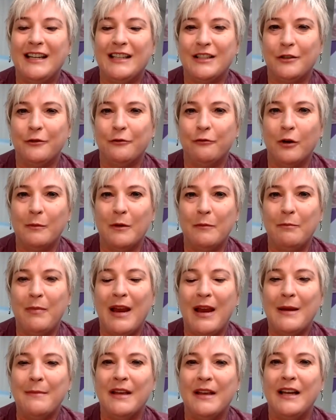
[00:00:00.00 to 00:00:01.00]
as a form of
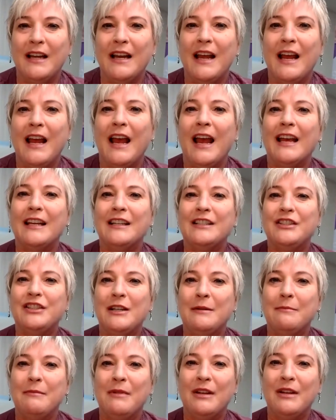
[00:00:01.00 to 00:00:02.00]
payment. And
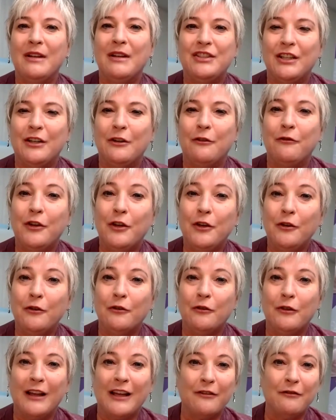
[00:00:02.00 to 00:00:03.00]
she mentioned a few
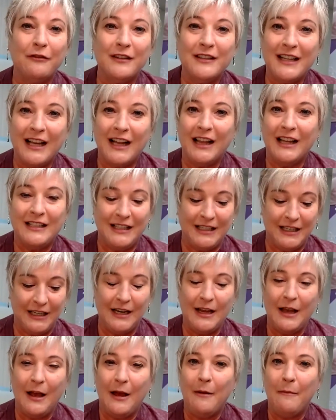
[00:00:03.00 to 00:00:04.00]
like
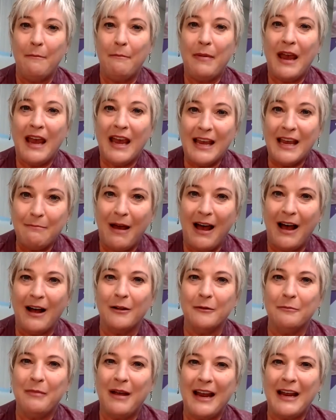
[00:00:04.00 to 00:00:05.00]
Fidelity,
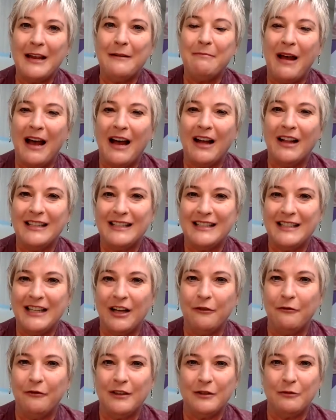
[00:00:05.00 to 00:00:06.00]
PayPal. PayPal
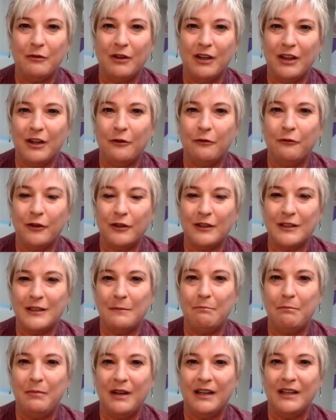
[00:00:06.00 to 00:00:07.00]
itself is one of the
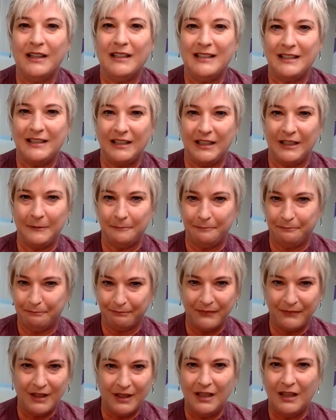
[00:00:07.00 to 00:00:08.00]
first biggest um,
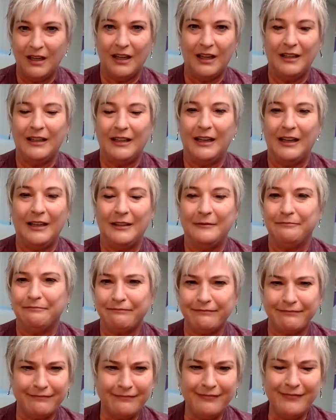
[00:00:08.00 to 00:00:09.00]

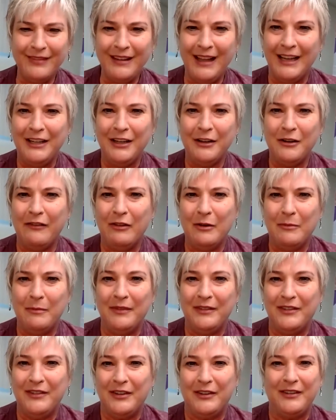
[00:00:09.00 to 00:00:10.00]
I know every
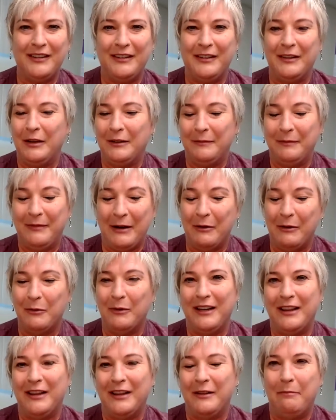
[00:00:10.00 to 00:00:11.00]
uh, they were
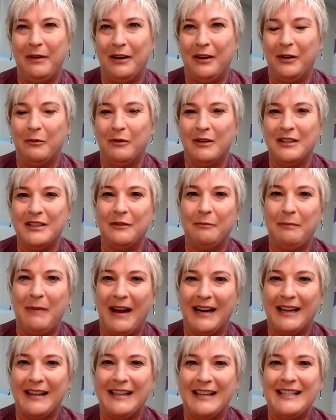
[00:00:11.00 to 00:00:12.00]
one of the bigger ones
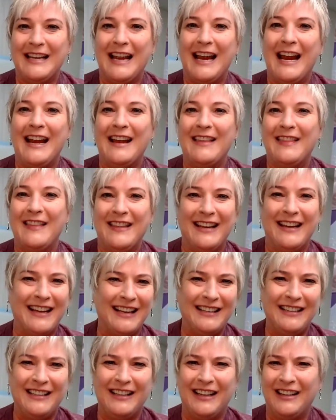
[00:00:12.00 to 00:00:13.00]
back in the day, and then they
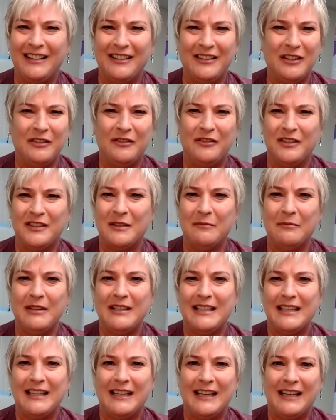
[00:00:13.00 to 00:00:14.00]
kind of I don't know for some
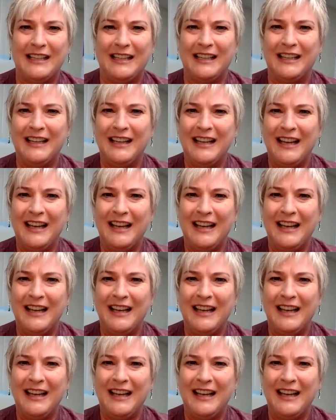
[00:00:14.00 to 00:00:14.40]
reason kind of